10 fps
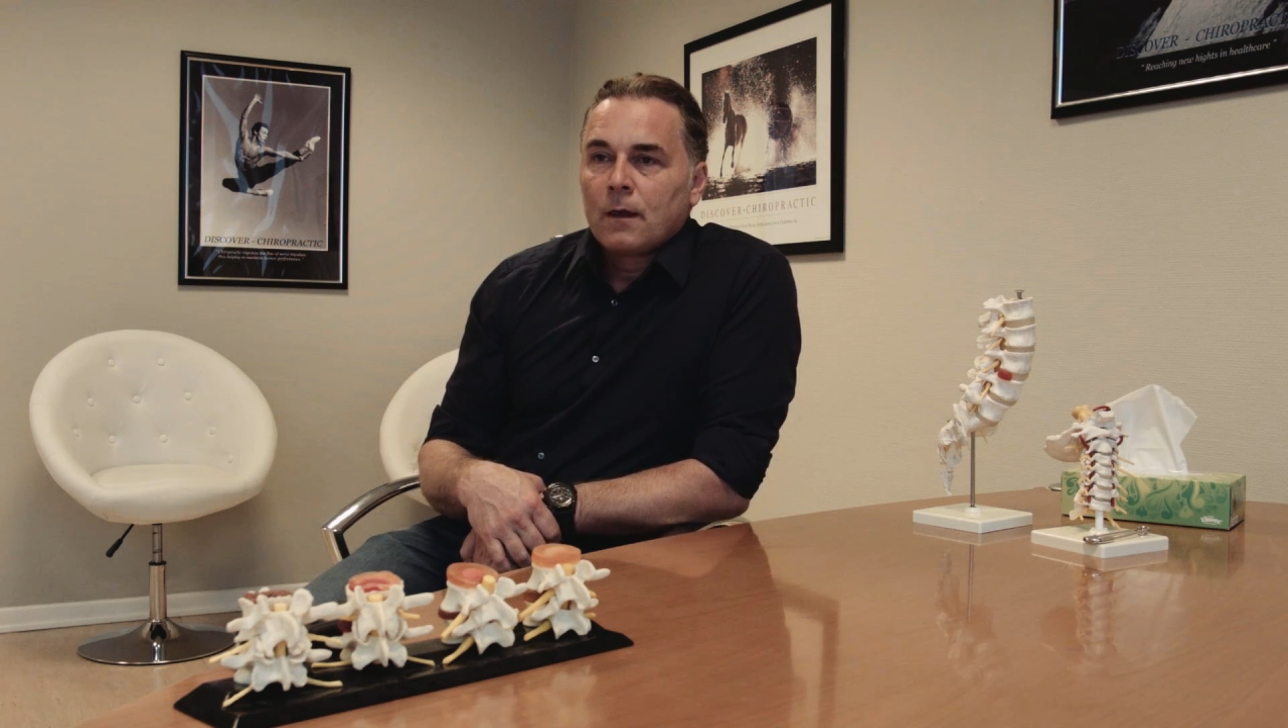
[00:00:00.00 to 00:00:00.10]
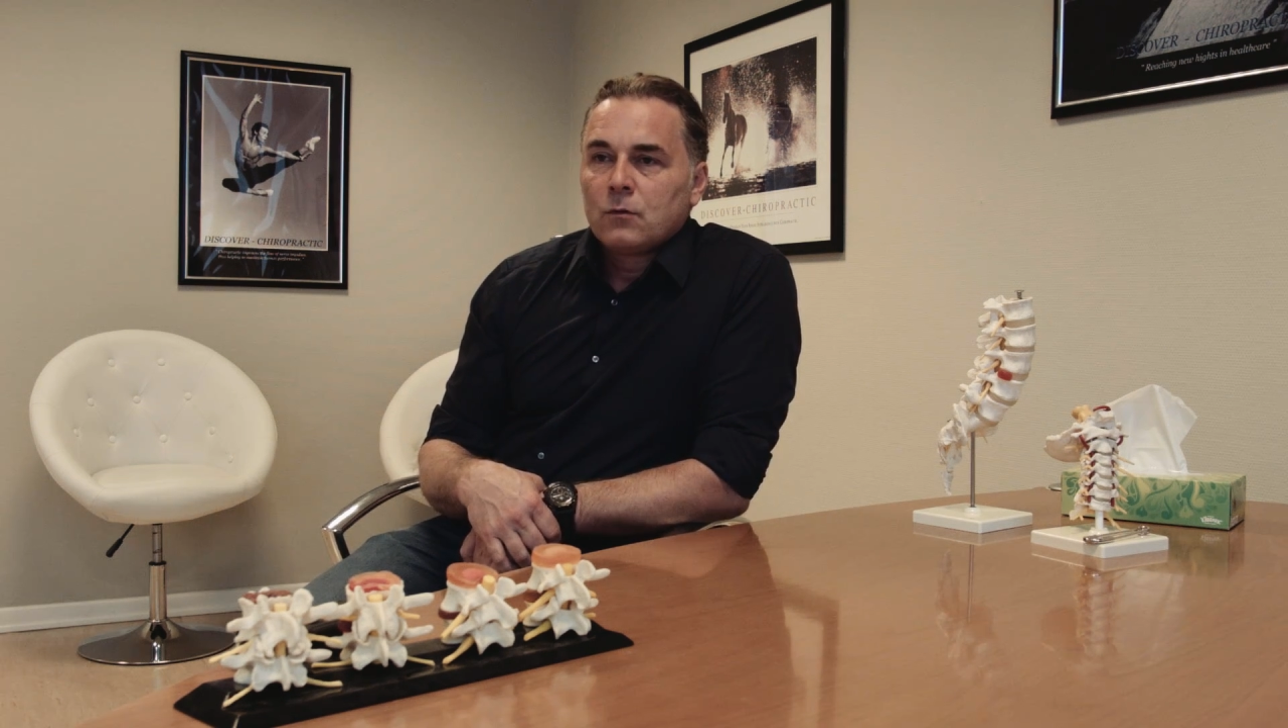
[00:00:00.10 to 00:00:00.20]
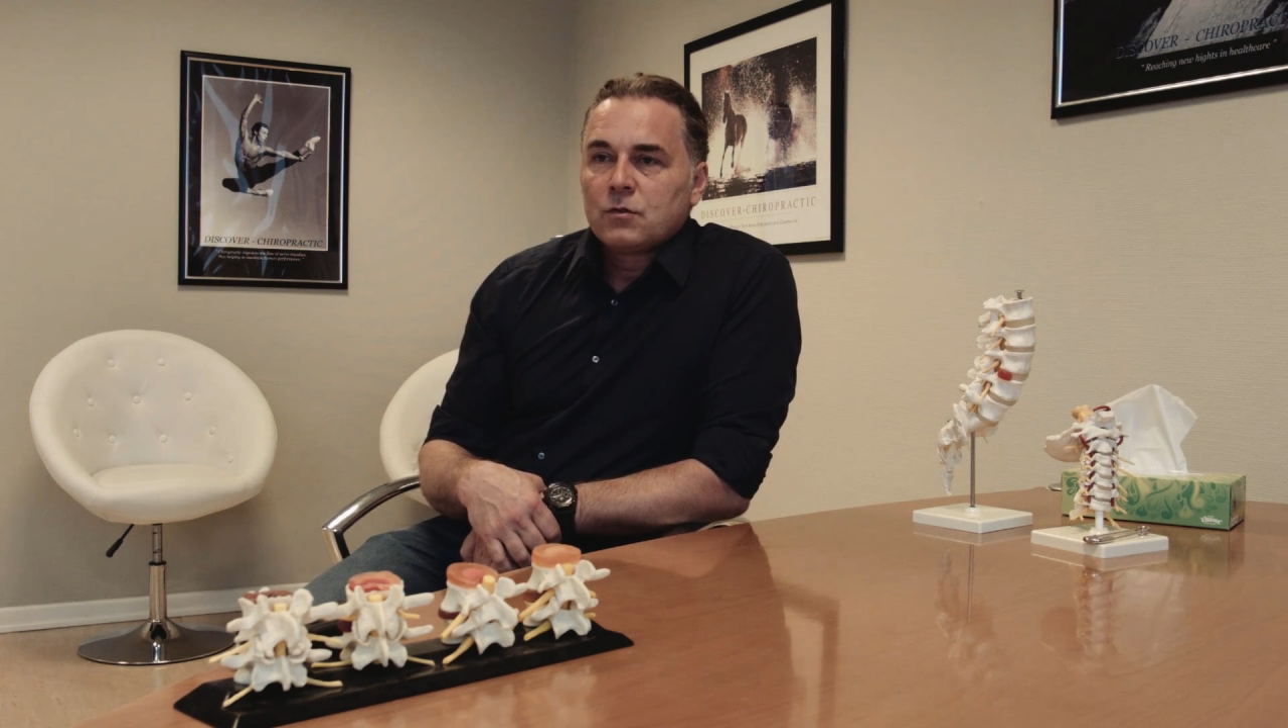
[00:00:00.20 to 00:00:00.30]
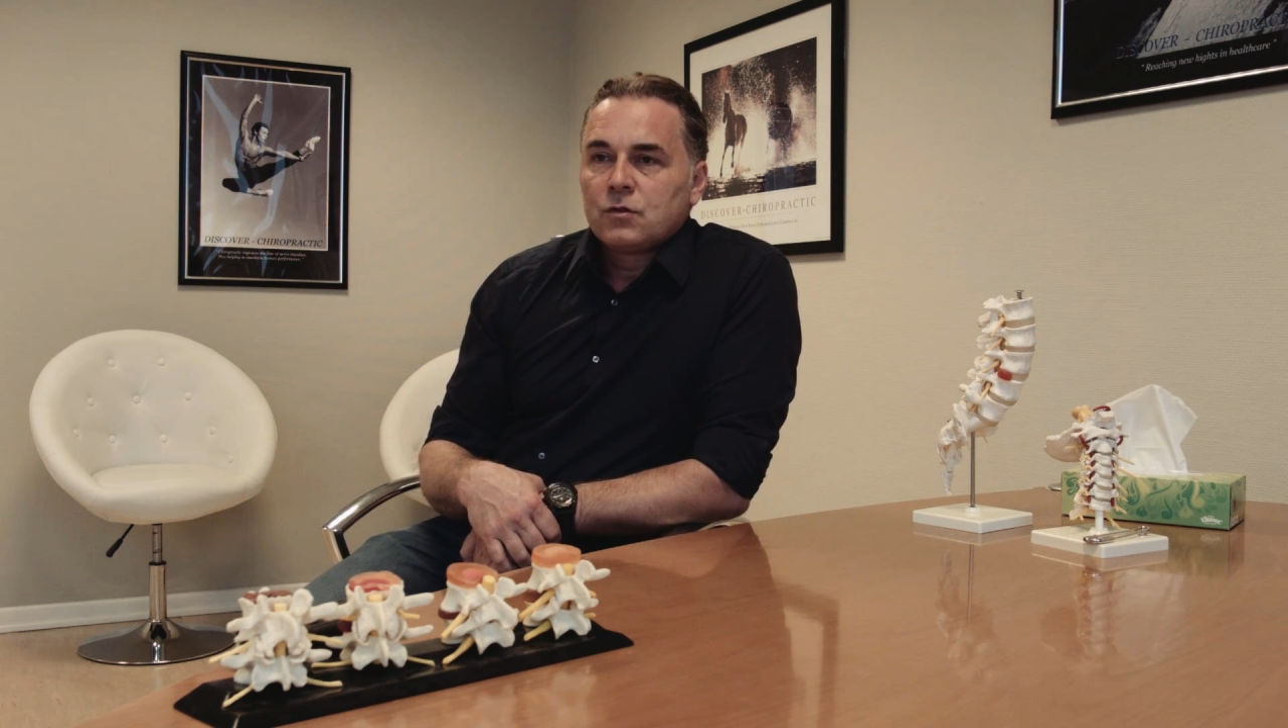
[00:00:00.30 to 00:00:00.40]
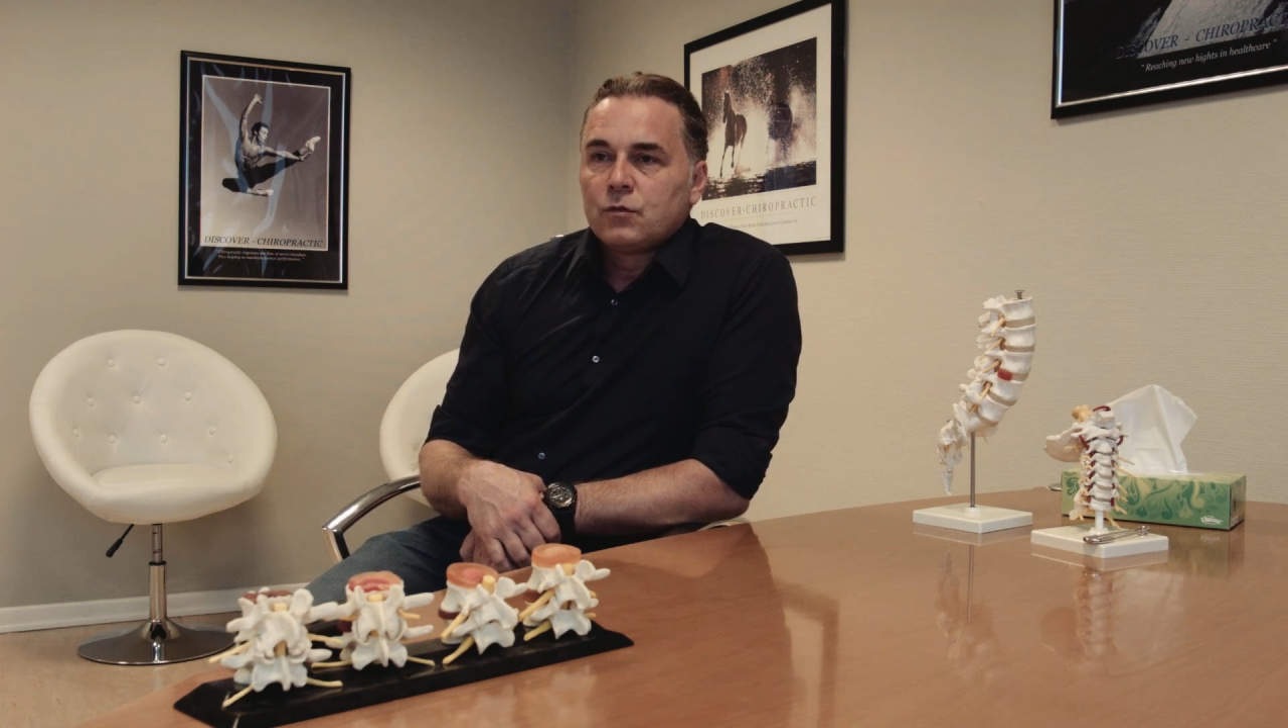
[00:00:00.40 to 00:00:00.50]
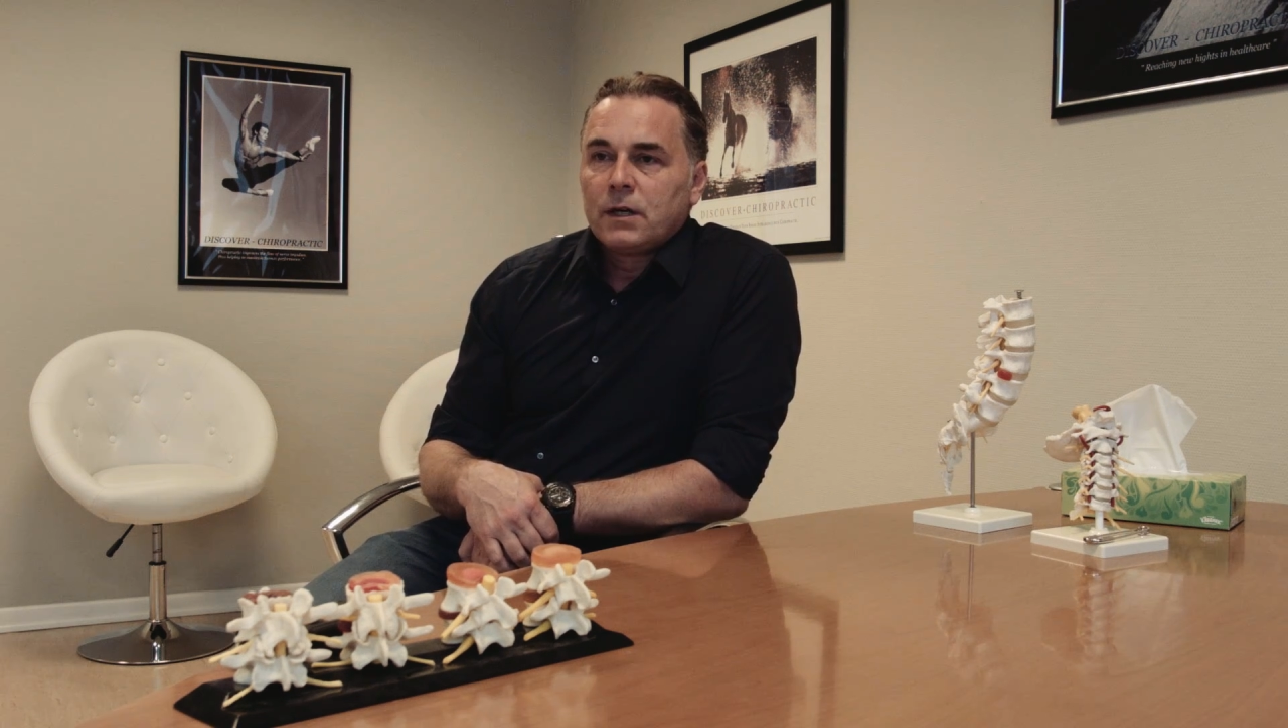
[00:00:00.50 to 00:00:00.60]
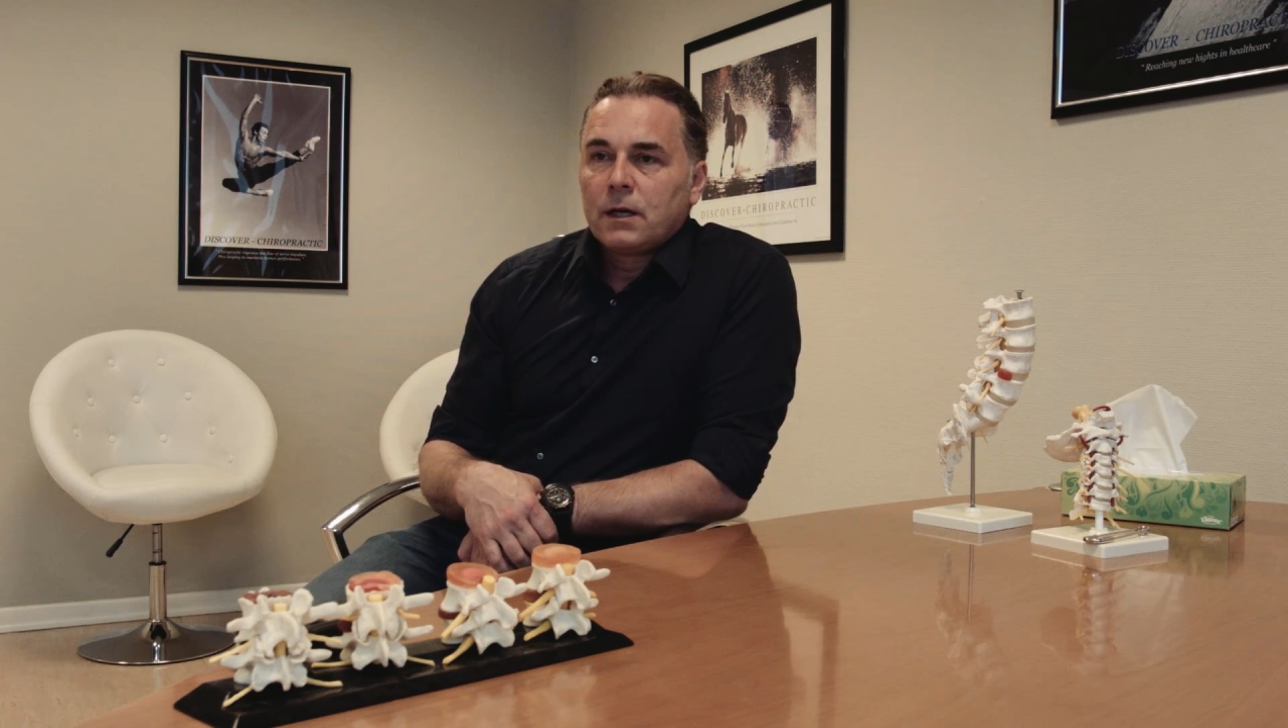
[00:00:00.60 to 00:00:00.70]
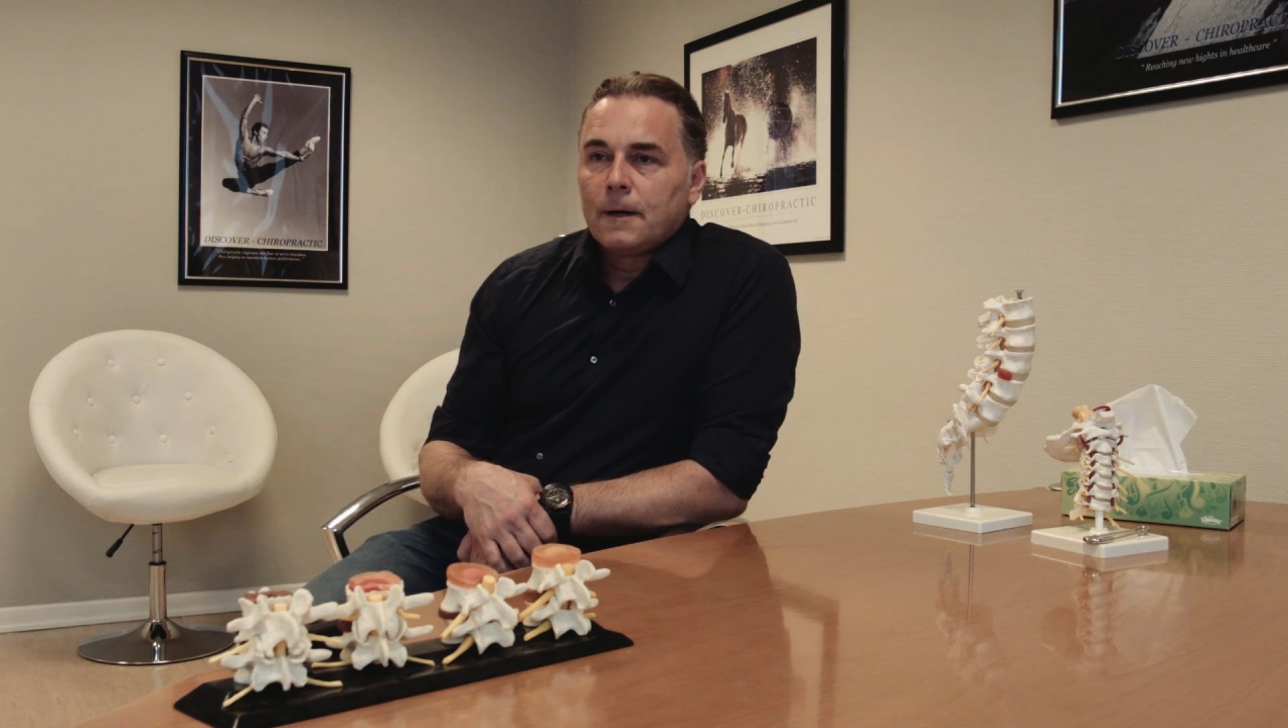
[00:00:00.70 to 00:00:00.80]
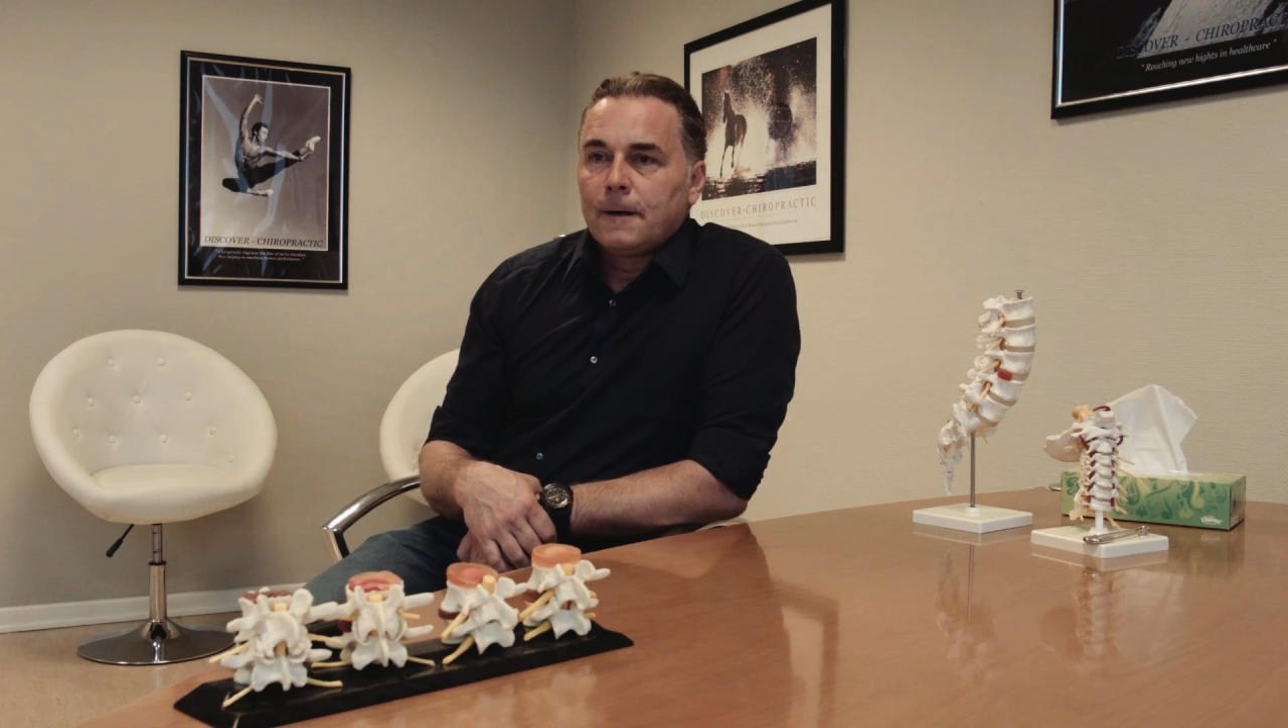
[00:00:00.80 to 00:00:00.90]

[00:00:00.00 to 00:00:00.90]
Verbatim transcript: was doing